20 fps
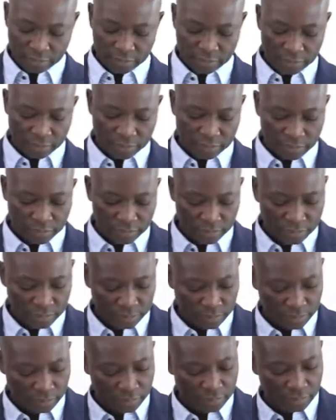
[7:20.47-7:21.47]

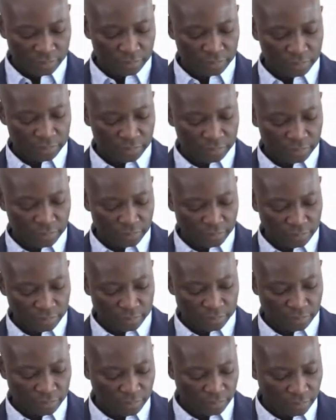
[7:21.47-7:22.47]

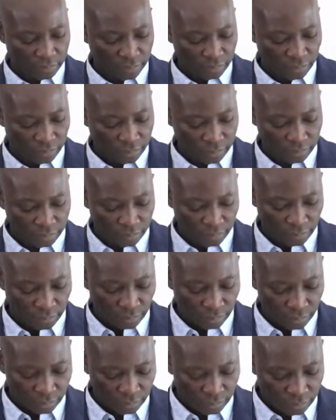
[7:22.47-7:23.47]

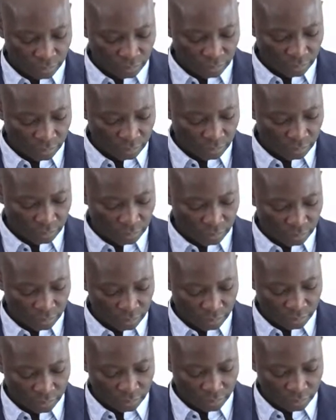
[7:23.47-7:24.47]

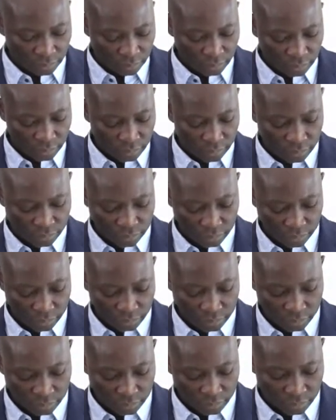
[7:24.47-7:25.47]

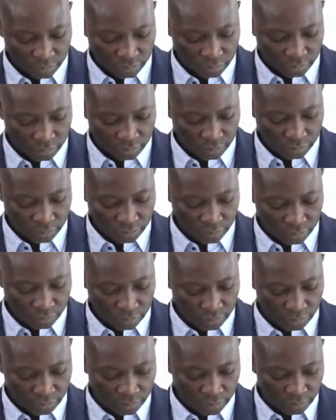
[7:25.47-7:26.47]

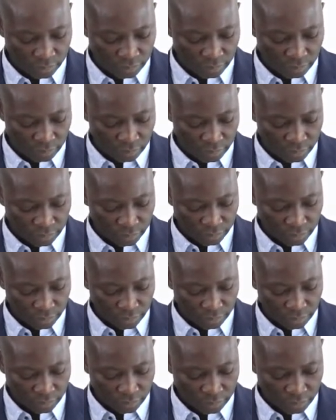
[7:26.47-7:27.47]

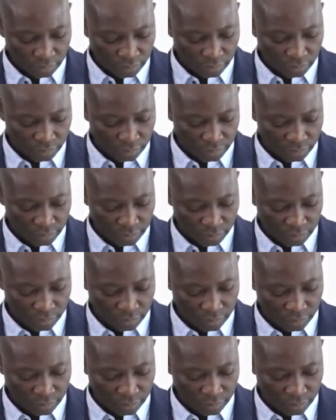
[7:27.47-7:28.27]
[no speech]